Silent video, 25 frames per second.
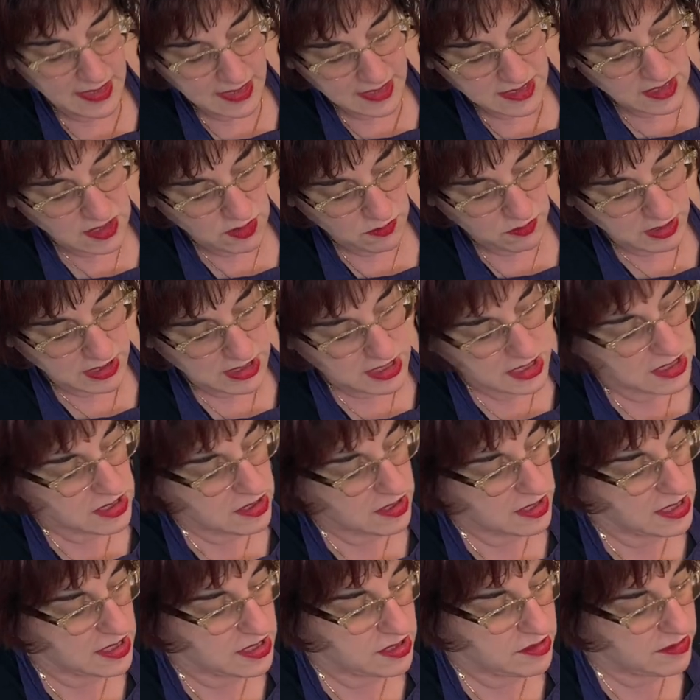So we're just
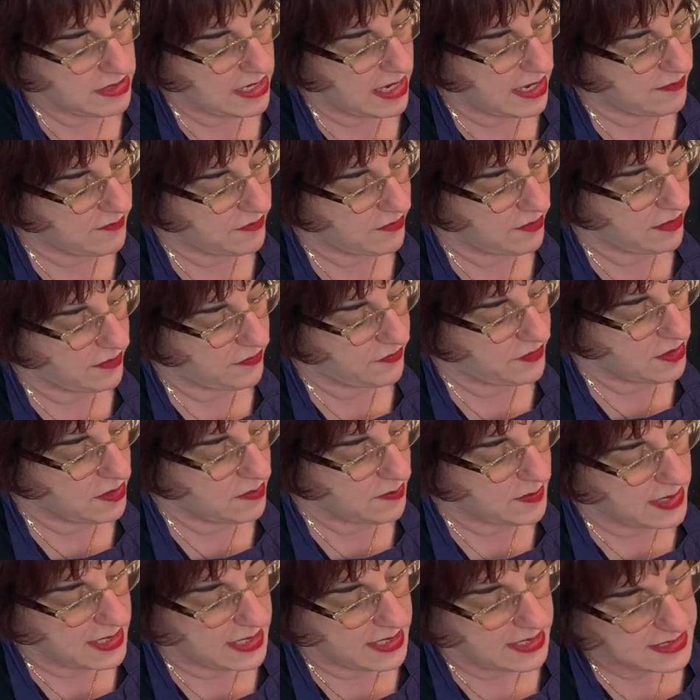gonna do that for a few
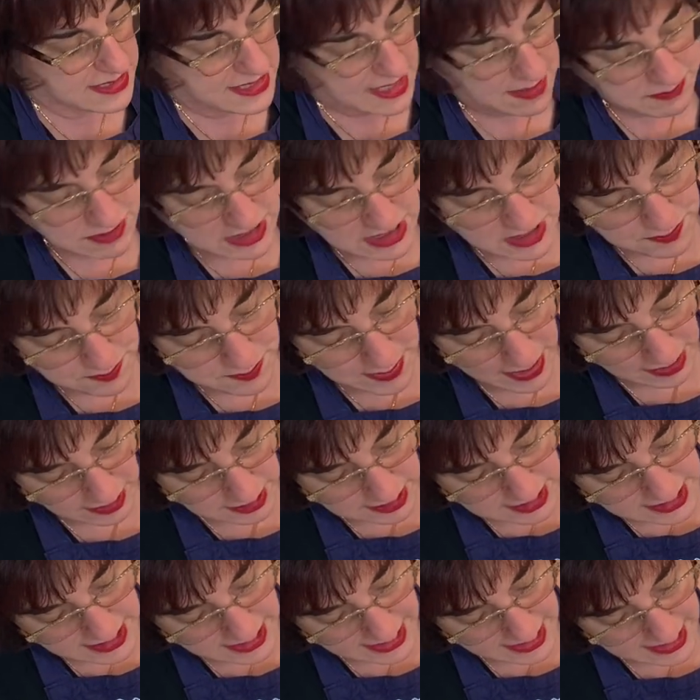minutes. I'm just
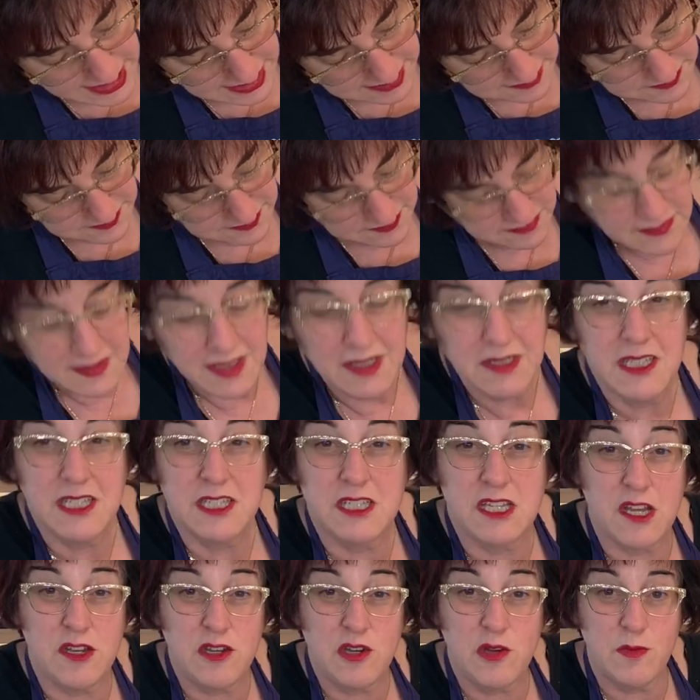pulsing it. It's
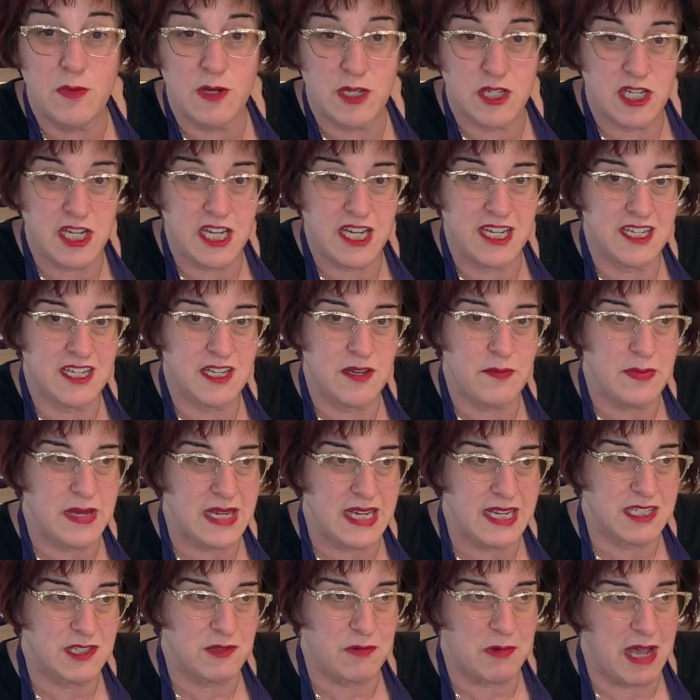a new machine to me
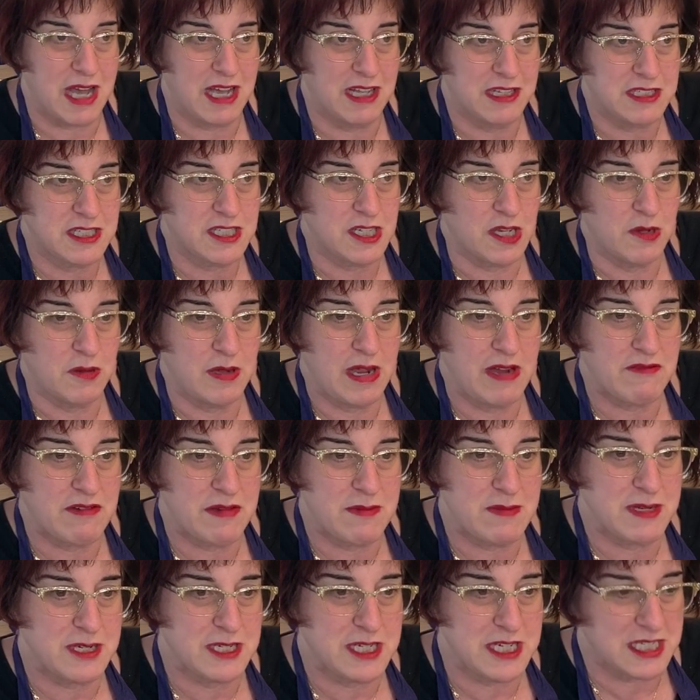as well, so every
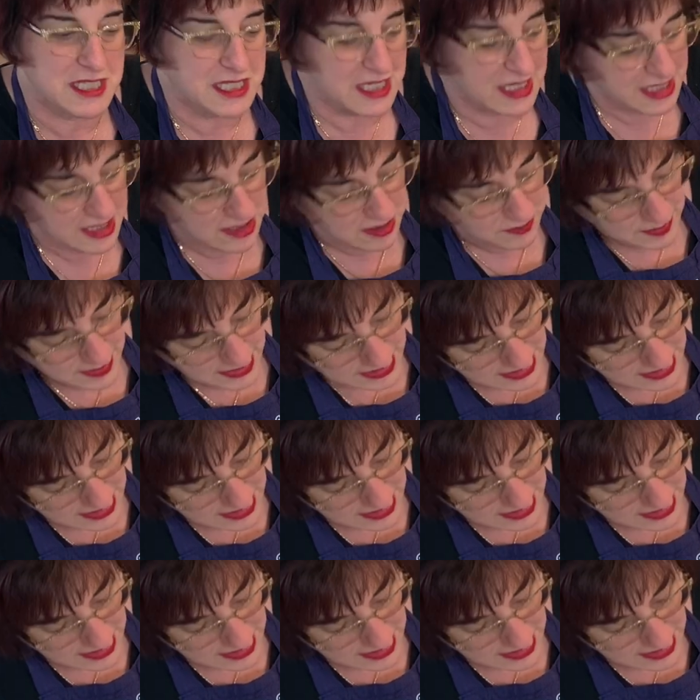machine's a little bit